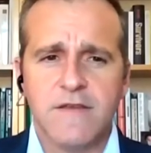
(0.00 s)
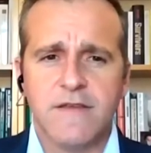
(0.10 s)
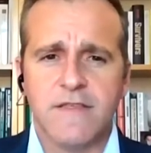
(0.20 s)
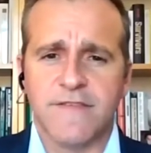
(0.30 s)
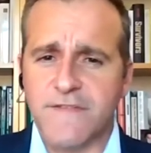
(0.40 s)

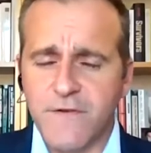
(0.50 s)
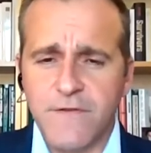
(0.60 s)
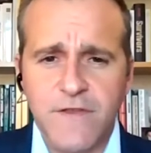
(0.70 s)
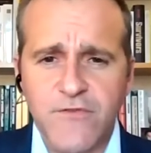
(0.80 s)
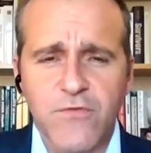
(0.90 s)
And this is
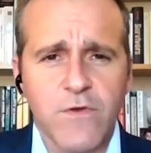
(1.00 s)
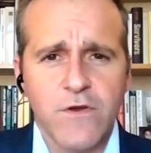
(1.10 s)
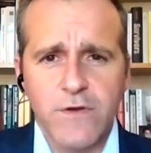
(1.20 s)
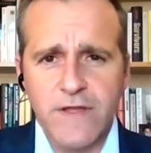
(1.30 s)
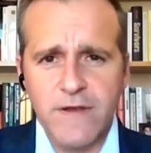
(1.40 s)
certainly
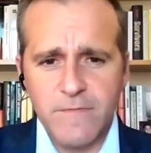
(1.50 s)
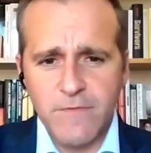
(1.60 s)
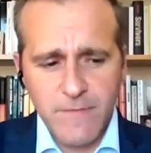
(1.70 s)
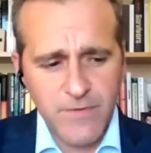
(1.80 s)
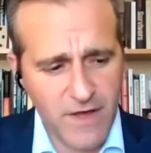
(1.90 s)
true, and we
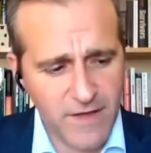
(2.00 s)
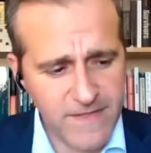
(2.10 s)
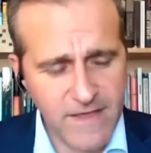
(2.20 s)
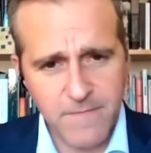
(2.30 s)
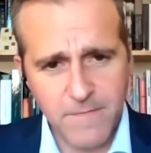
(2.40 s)

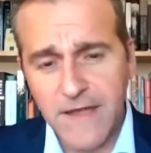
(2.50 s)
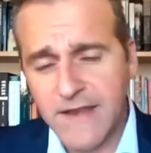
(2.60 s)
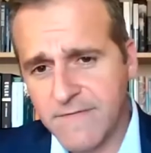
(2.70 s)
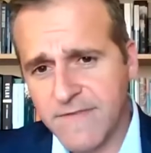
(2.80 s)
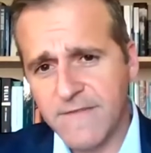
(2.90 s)
applaud many
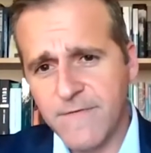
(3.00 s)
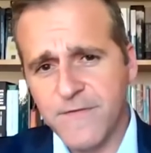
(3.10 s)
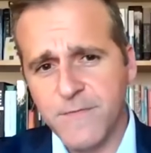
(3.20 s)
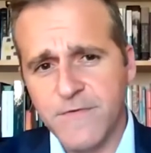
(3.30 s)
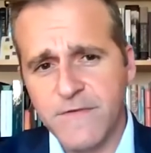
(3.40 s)
of the efforts
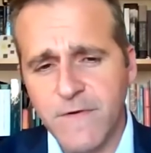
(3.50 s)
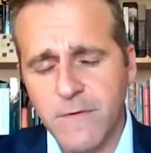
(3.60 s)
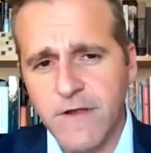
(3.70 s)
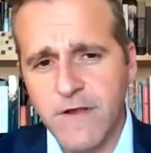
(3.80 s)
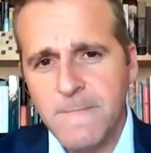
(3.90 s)
moving
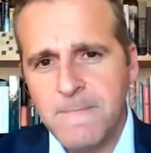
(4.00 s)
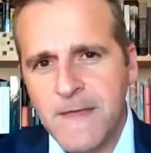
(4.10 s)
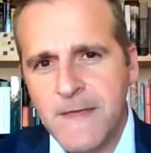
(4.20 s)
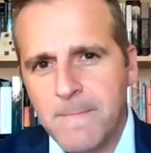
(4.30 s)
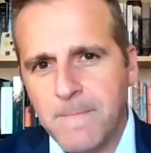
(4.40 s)
forward,
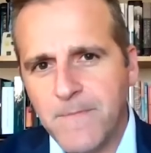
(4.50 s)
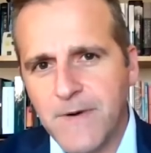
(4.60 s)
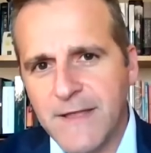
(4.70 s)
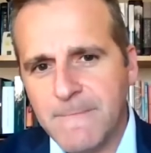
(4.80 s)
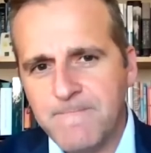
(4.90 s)

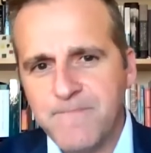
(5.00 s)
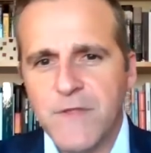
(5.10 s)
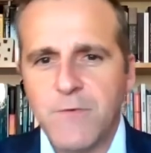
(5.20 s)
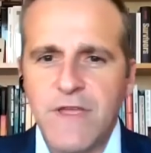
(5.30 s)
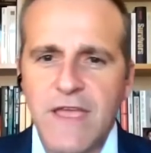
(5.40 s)
but
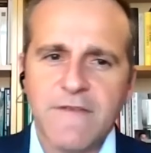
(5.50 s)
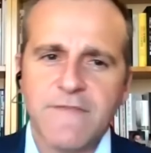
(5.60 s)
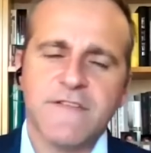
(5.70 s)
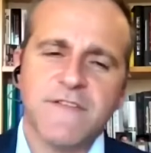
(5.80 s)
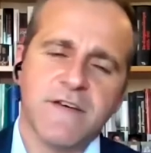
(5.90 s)
we
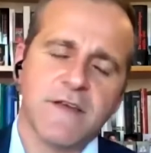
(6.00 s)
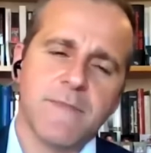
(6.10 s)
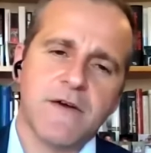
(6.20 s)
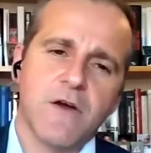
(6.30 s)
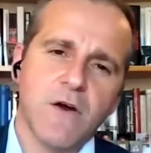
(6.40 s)
have to talk
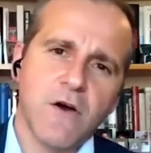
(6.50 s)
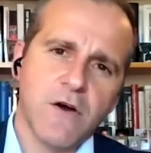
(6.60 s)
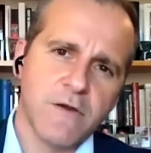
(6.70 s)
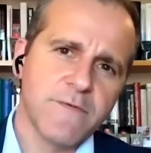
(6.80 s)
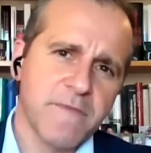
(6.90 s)
about
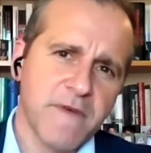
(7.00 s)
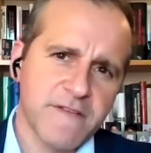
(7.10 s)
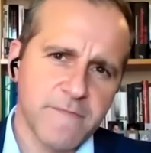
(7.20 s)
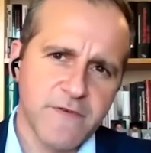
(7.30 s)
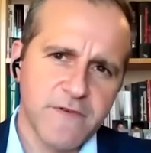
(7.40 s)
our
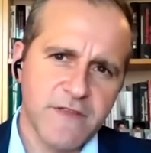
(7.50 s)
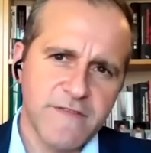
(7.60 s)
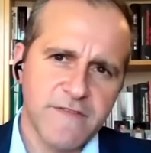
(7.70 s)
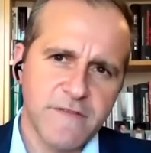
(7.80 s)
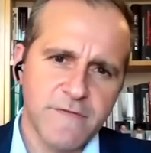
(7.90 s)
responsibility
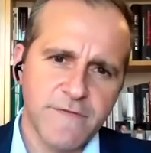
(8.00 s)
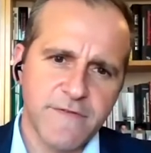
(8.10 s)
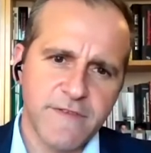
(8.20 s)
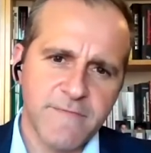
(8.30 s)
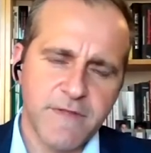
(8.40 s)
as the
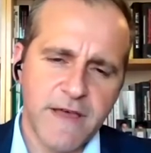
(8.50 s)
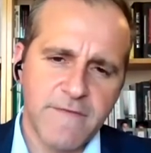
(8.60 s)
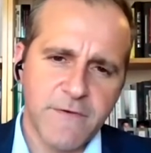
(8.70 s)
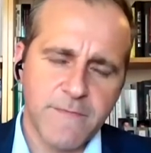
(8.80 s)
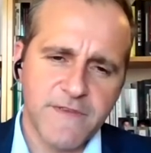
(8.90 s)
users of these
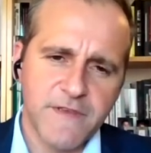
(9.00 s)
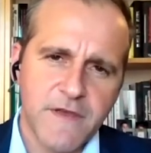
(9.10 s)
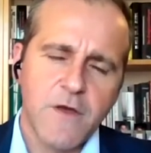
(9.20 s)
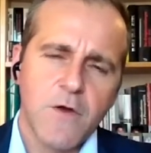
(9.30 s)
platforms.